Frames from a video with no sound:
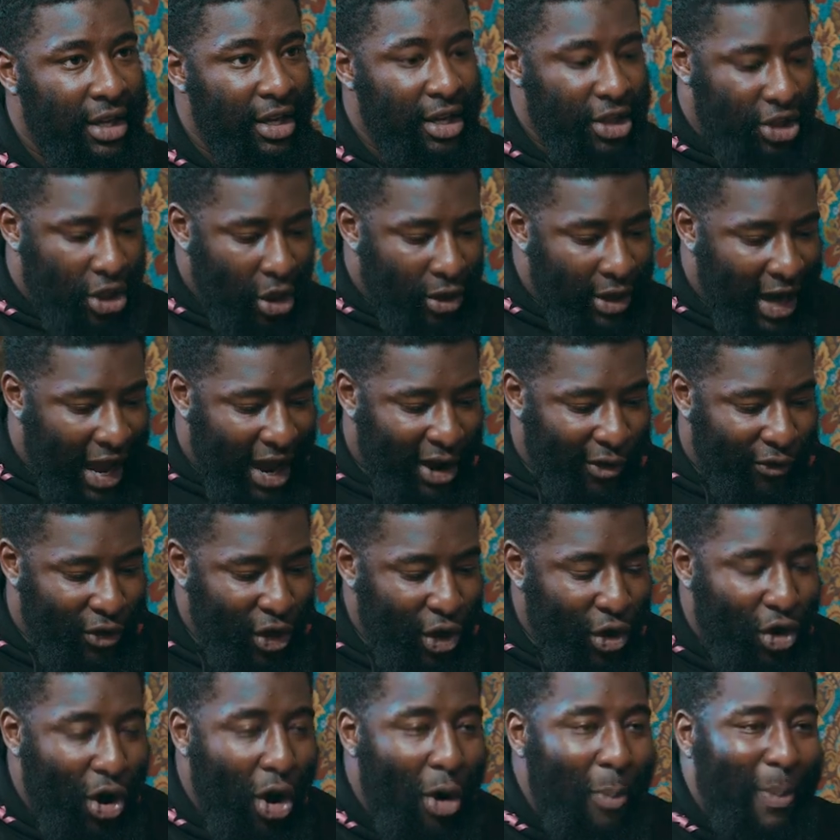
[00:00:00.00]
So now if
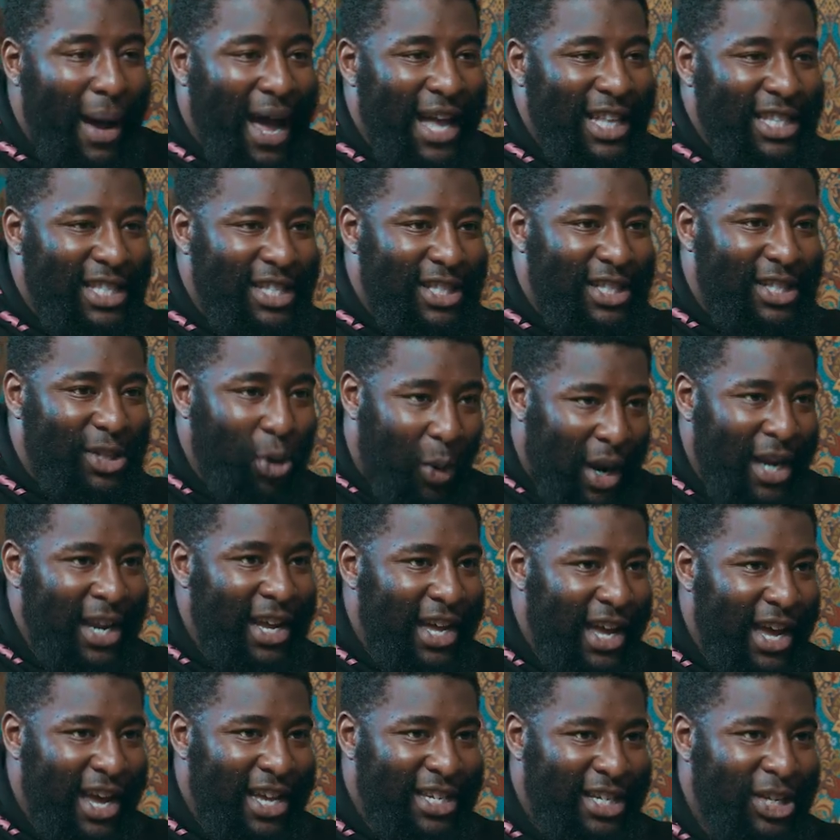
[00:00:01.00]
you go back
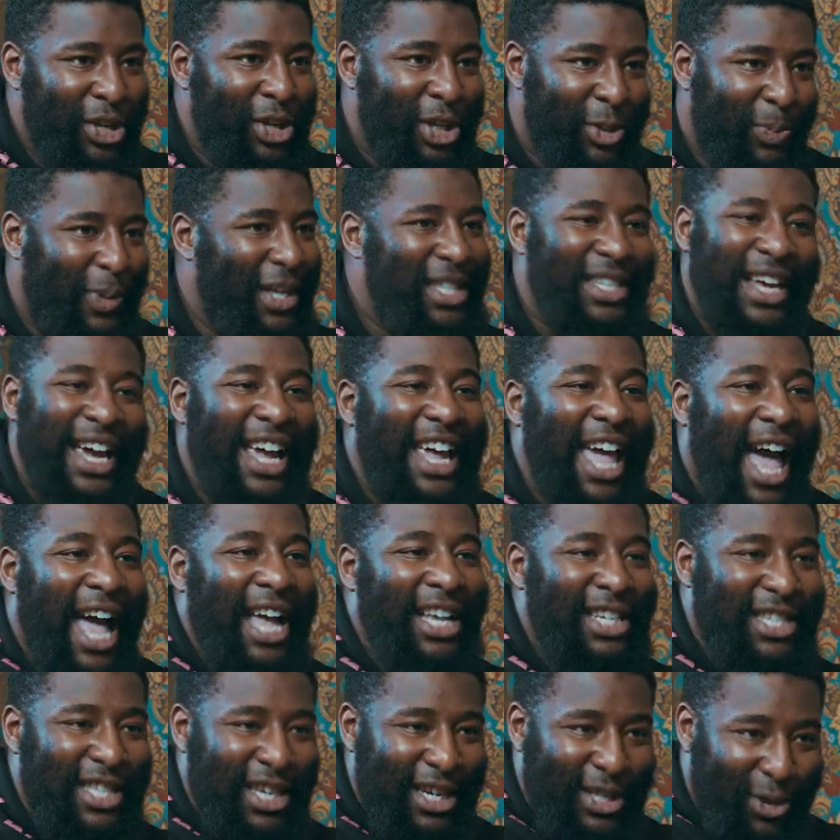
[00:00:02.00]
20 years and you speak to a
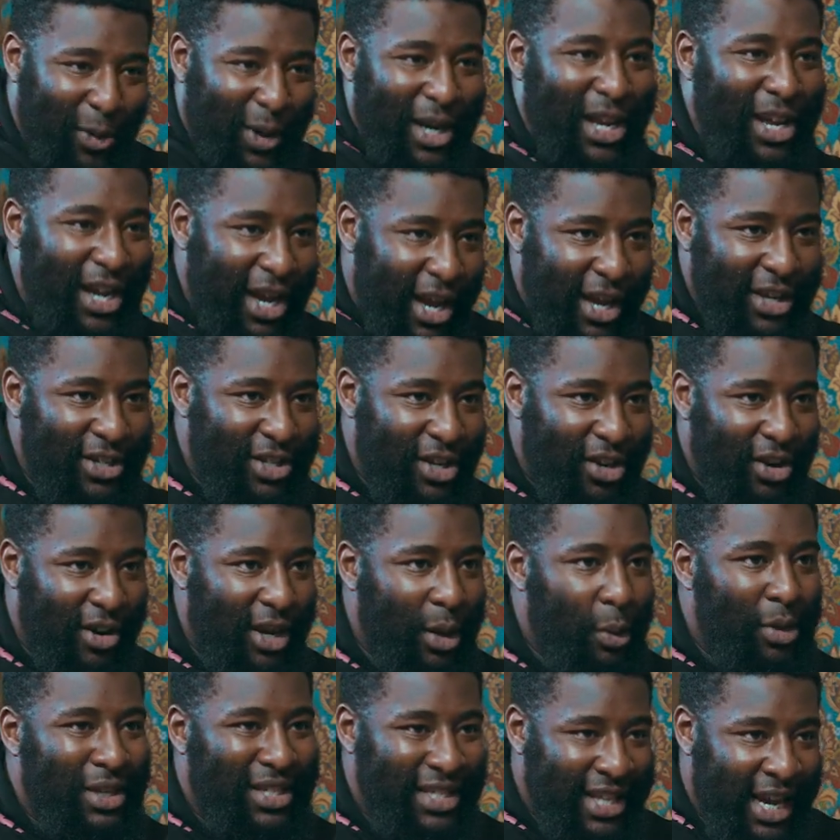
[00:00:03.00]
gangster 20 years ago,
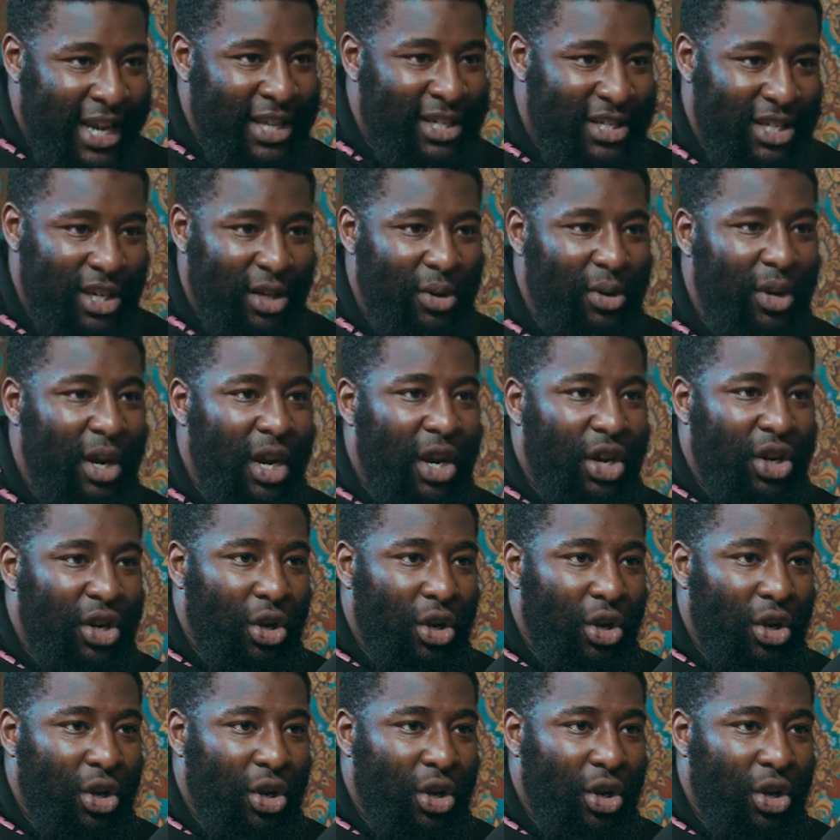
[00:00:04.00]
he would say to you,